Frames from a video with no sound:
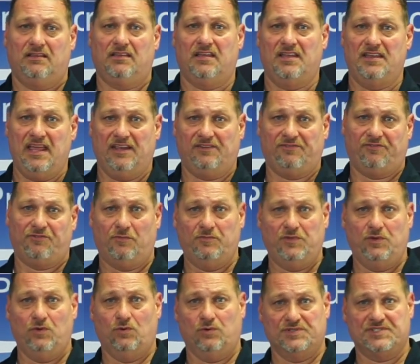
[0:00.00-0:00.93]
connect
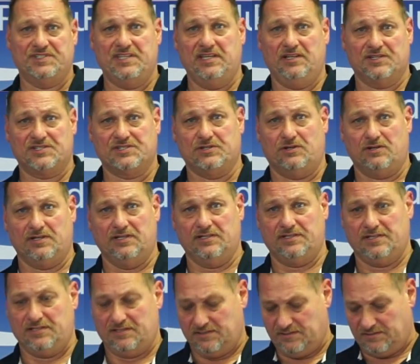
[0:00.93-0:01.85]
from your Sigma
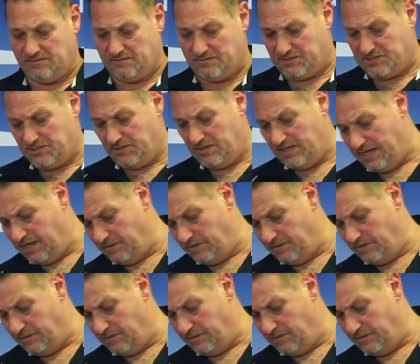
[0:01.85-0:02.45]
socket to the